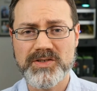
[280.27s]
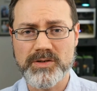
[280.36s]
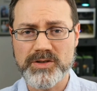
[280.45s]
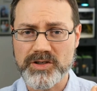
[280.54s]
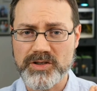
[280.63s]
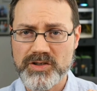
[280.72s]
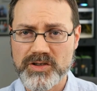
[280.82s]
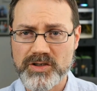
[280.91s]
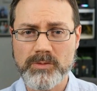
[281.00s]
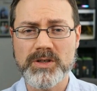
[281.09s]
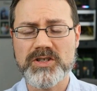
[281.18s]
there's just
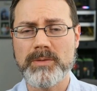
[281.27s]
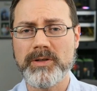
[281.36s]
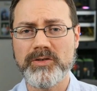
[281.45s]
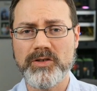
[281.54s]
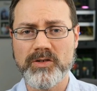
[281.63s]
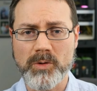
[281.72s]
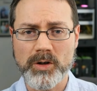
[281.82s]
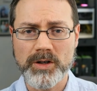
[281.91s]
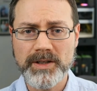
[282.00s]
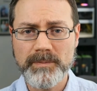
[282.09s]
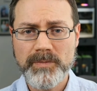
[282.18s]
so much coming onto the
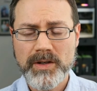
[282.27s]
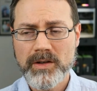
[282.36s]
market.